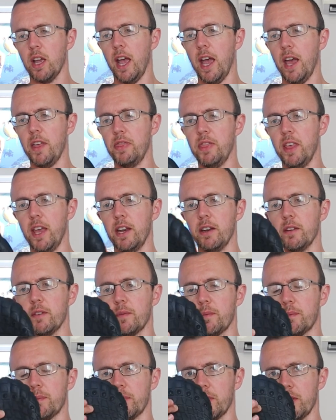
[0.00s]
and
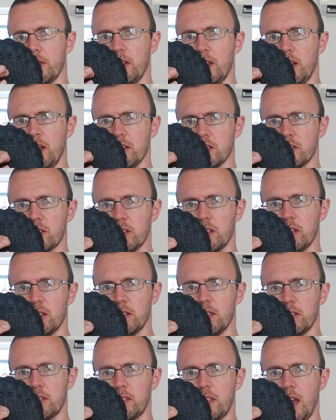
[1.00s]
then
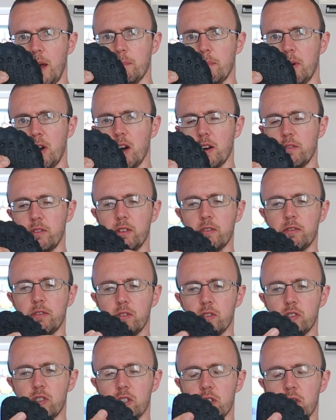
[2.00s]
onto that part of your
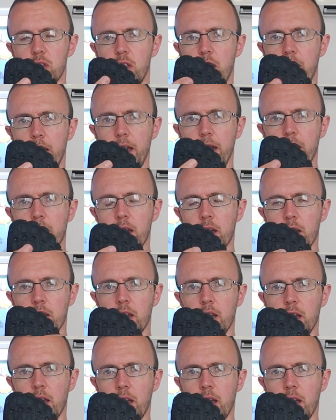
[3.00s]
foot just there.